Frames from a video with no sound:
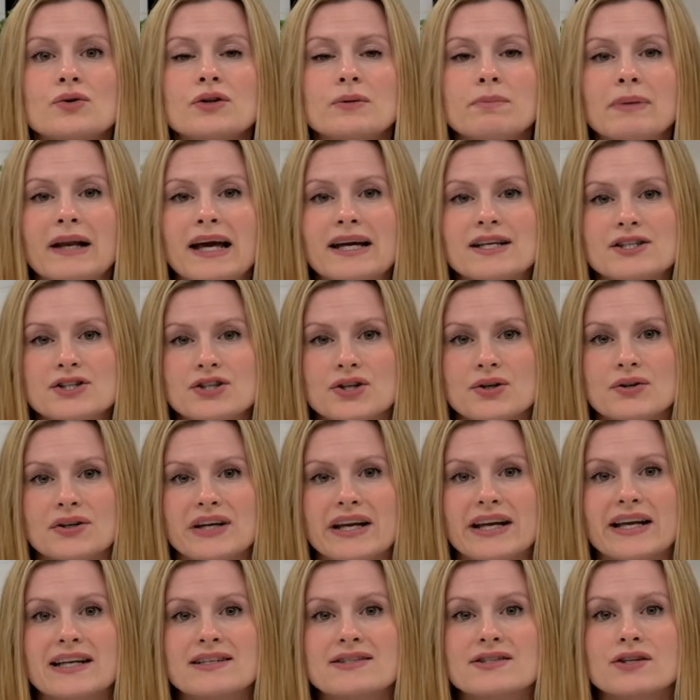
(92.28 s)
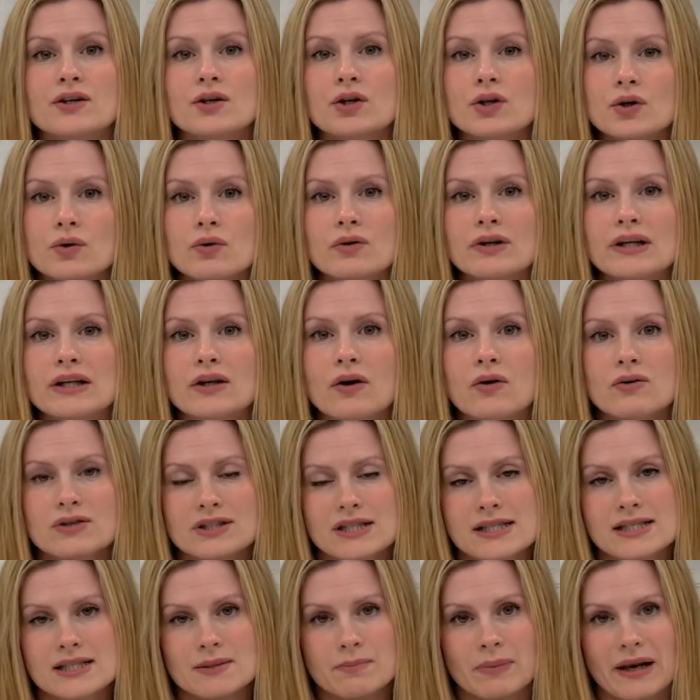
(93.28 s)
the blade unit is securely locked
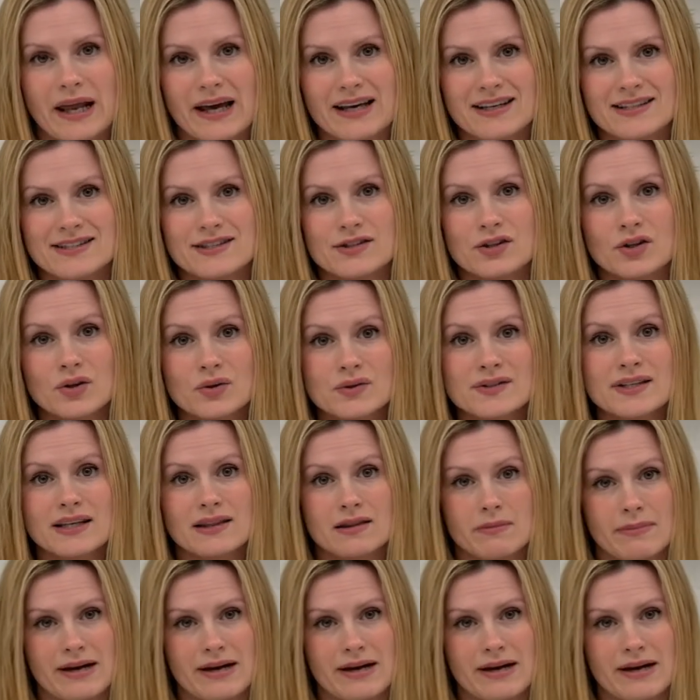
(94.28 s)
into place using the